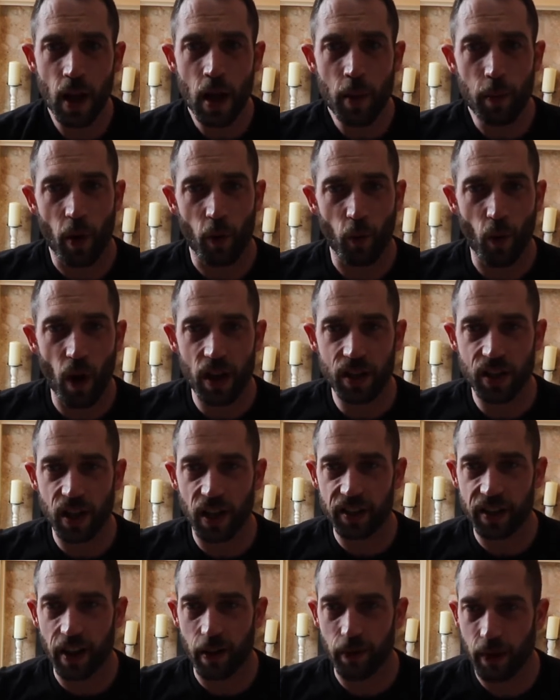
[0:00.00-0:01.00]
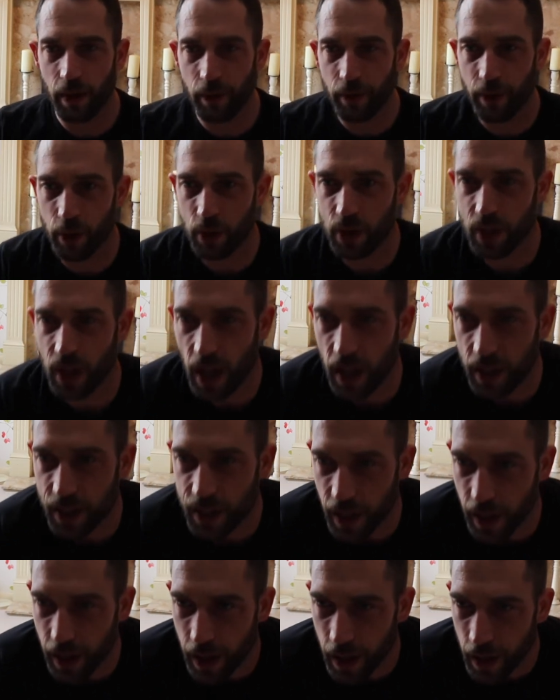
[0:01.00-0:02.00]
My right side definitely feels
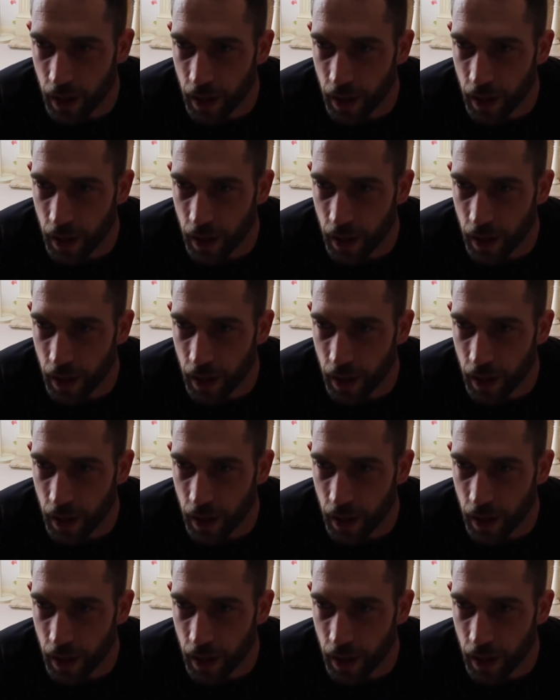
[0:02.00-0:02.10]
tighter.